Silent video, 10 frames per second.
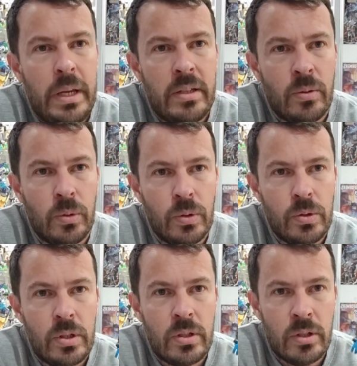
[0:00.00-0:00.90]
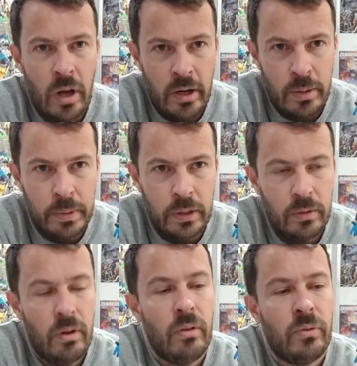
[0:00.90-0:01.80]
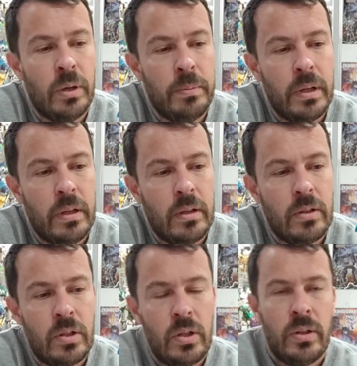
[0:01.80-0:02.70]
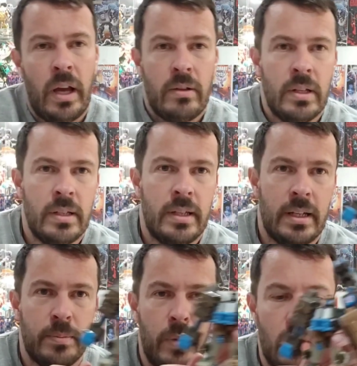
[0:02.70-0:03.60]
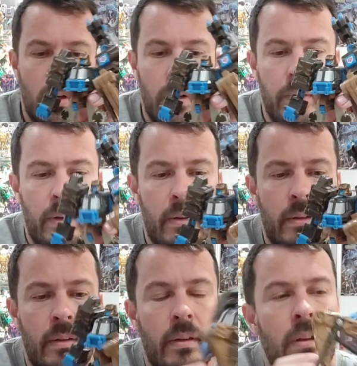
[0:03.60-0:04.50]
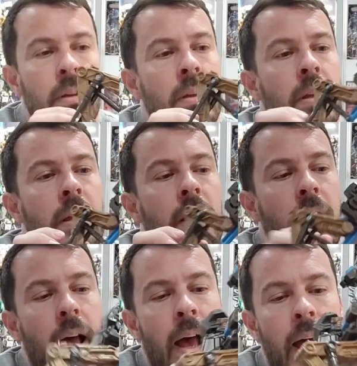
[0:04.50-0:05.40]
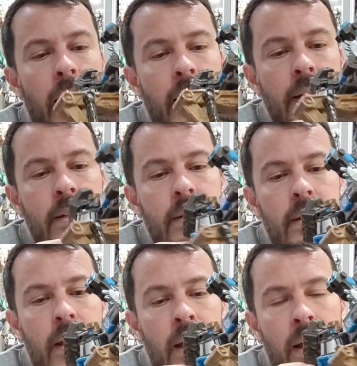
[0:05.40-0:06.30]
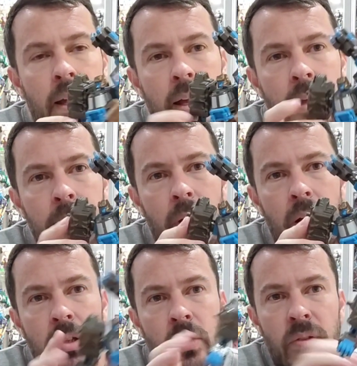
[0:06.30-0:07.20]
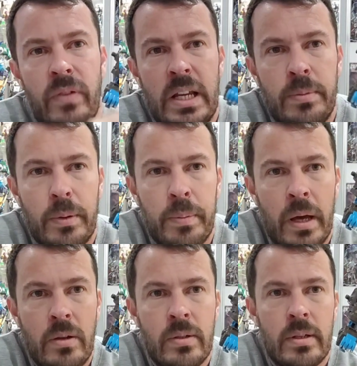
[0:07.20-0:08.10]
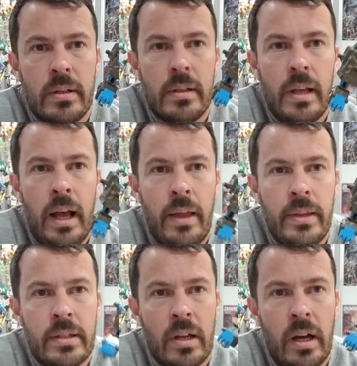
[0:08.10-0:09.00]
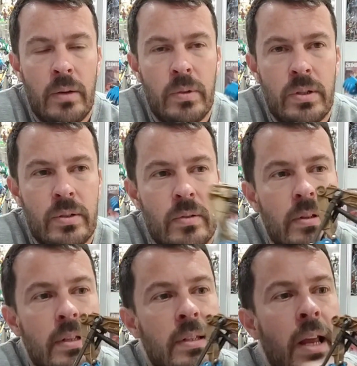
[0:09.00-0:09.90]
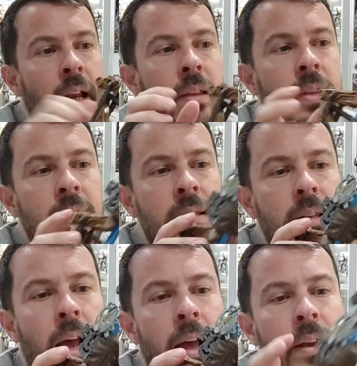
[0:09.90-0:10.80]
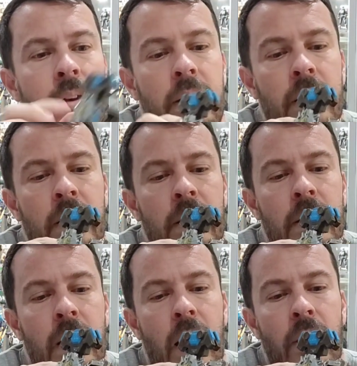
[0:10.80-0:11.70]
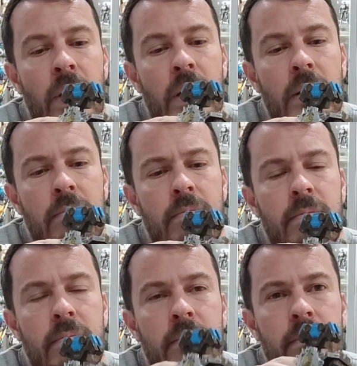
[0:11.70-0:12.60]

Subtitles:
Beast Wars Dinobot from 2006 Botcon, and I saw a Facebook post, and this guy was selling this and other